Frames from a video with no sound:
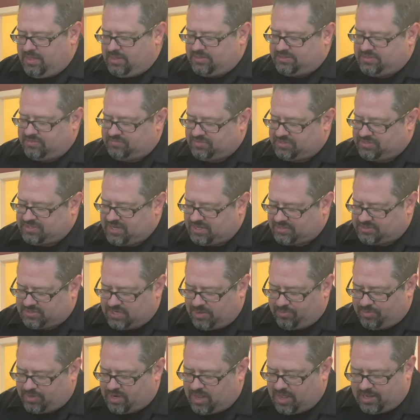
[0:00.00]
see if this takes it
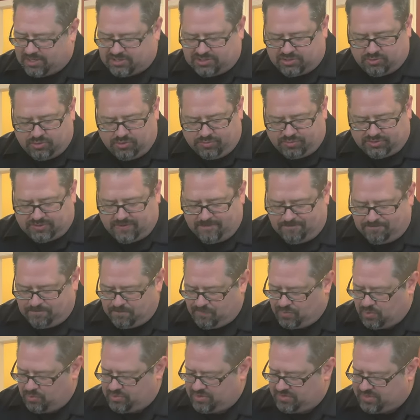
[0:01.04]
up a notch. Oops,
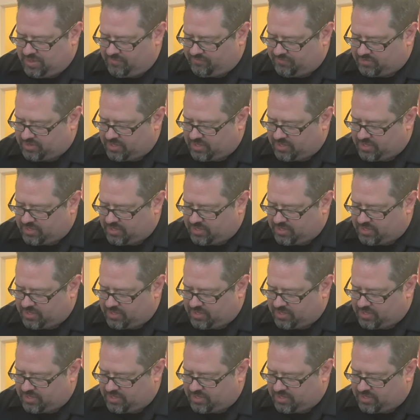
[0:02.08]
we'll need that for